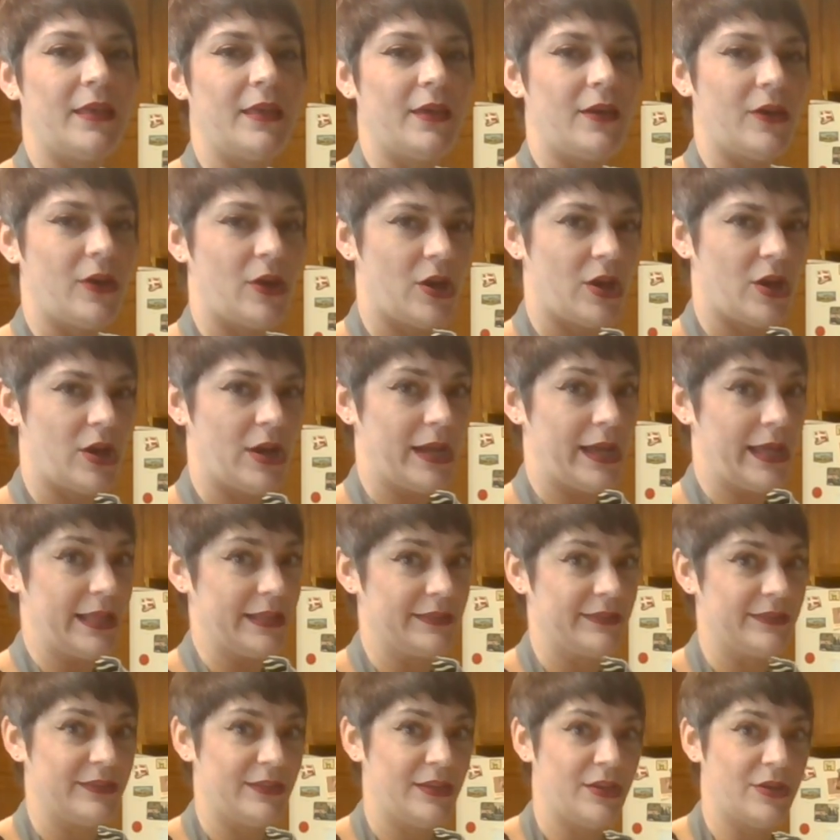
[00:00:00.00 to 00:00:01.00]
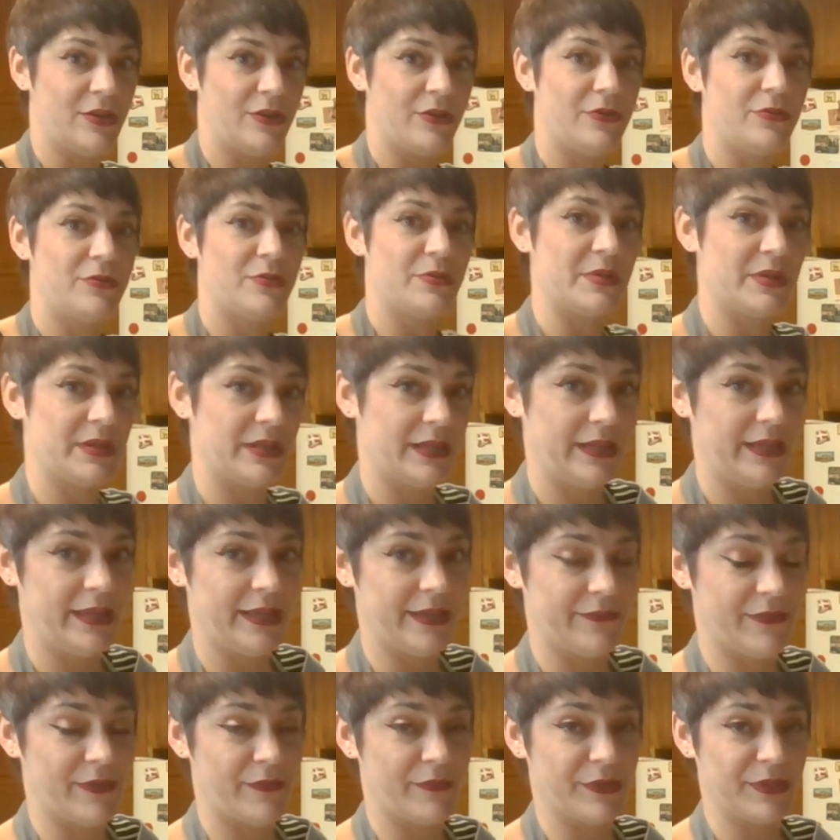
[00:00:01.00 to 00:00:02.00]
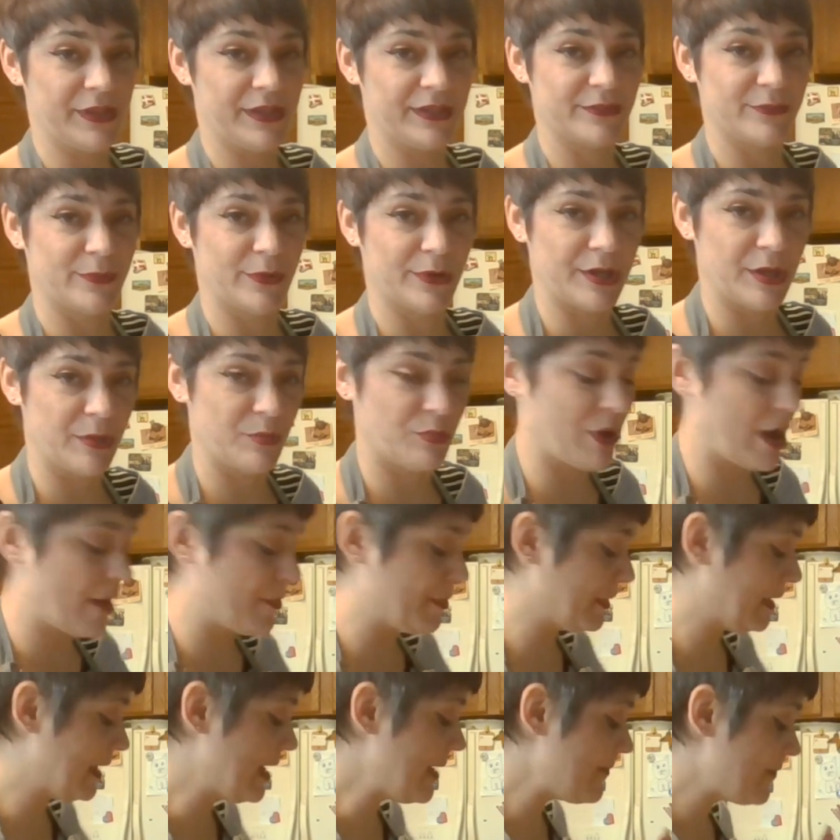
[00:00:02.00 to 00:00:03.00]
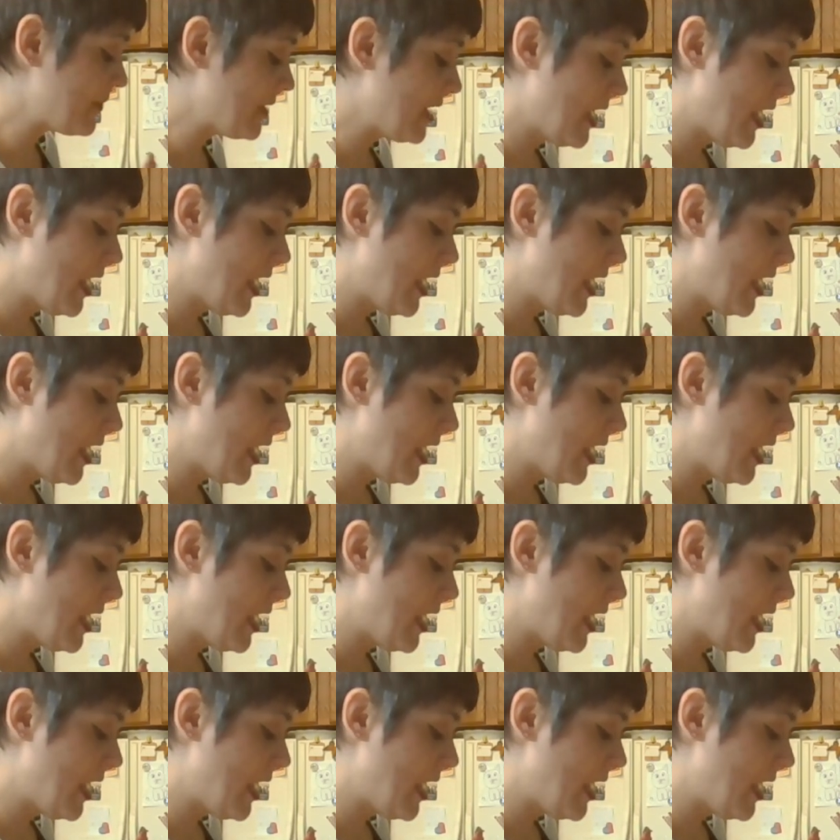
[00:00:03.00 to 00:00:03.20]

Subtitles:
All right, so if everything's working properly,